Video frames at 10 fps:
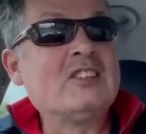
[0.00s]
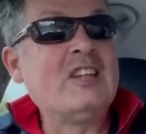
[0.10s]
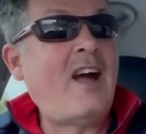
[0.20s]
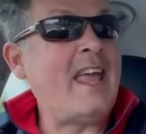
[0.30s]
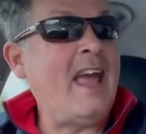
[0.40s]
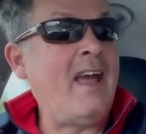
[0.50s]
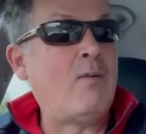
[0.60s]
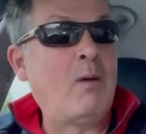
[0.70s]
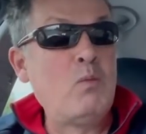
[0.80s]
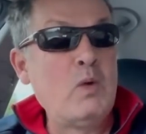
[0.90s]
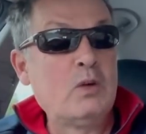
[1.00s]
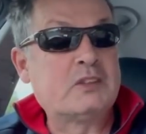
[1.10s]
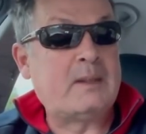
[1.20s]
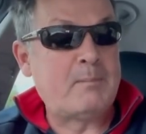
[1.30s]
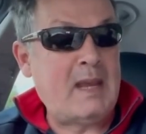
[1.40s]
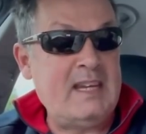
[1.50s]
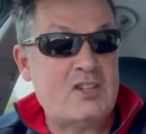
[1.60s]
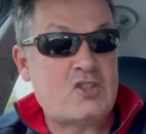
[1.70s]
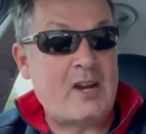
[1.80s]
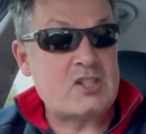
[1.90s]
night out and Wilf's the main
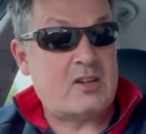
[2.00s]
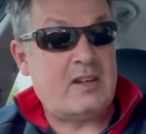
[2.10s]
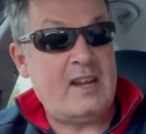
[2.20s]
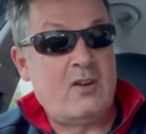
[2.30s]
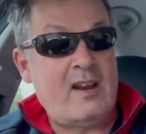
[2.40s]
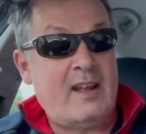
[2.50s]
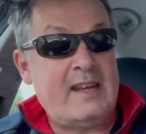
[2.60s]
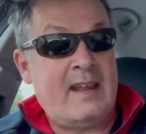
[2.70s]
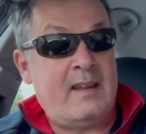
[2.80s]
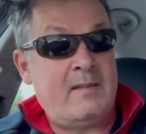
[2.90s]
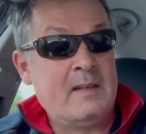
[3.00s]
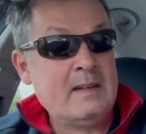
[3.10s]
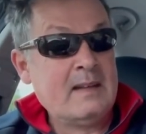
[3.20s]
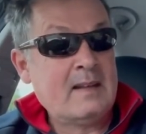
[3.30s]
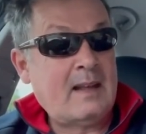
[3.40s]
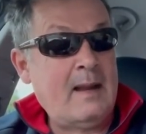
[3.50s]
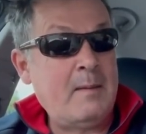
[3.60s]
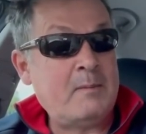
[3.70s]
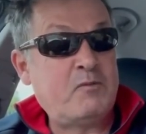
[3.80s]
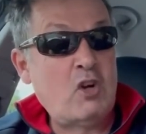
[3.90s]
attraction. They got like their
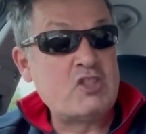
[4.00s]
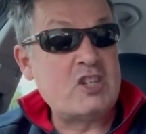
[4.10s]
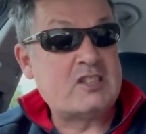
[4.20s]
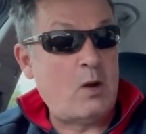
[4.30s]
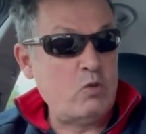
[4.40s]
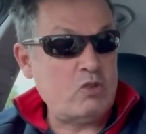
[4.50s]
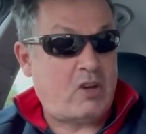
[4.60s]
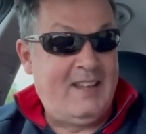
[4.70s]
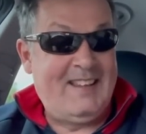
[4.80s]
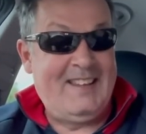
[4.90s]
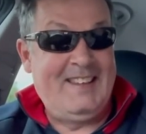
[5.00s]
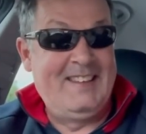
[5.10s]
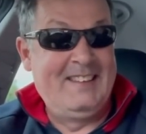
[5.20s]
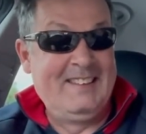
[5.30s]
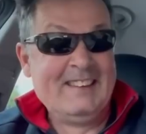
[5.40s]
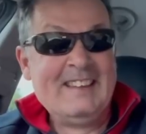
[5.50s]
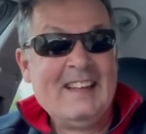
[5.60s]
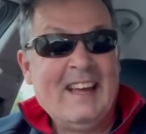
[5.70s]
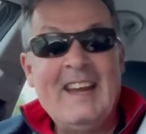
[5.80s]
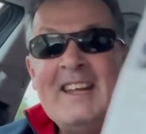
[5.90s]
Roger Daltrey.
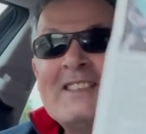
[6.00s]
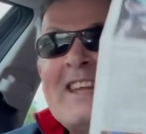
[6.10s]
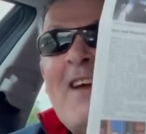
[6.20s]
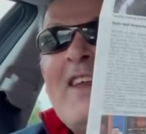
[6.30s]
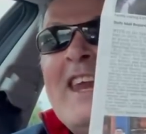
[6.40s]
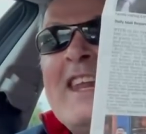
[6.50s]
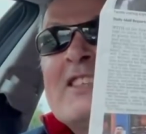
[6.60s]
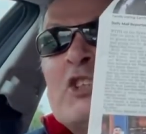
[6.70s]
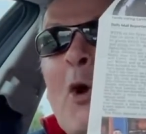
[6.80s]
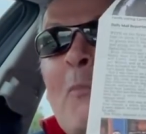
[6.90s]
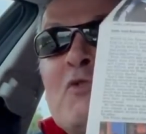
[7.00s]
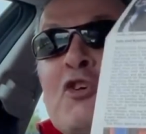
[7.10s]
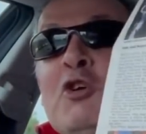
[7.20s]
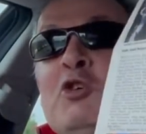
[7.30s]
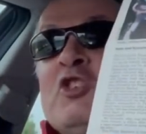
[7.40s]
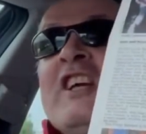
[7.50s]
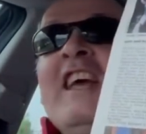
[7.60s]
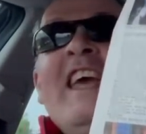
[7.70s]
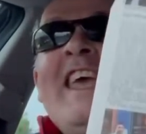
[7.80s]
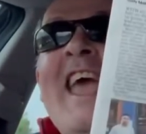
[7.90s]
And then down there, there's Tom Cruise.
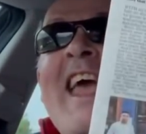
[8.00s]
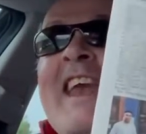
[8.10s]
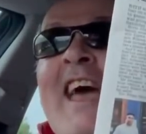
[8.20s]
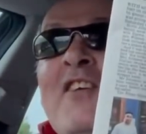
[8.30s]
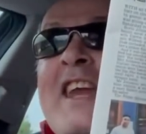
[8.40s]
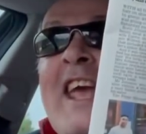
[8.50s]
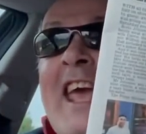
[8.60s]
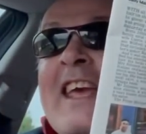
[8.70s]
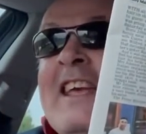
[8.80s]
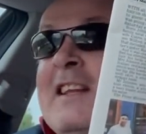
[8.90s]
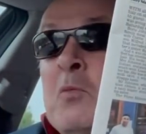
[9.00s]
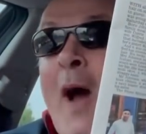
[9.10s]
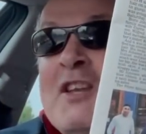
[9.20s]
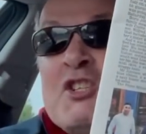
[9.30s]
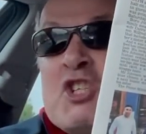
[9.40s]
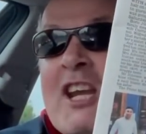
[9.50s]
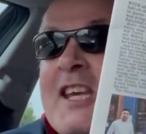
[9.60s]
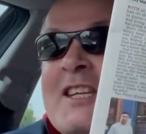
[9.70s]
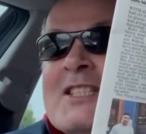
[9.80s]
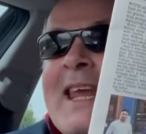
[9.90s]
He ain't having it. One
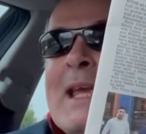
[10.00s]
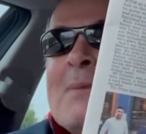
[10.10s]
chicken tikka